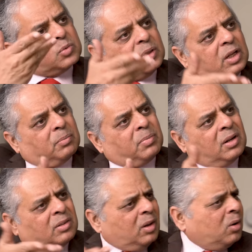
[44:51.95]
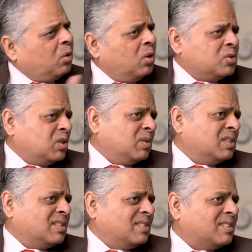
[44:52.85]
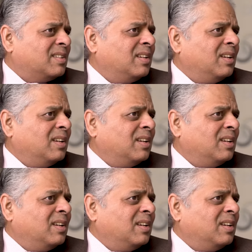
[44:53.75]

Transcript: with air power. There are consequences.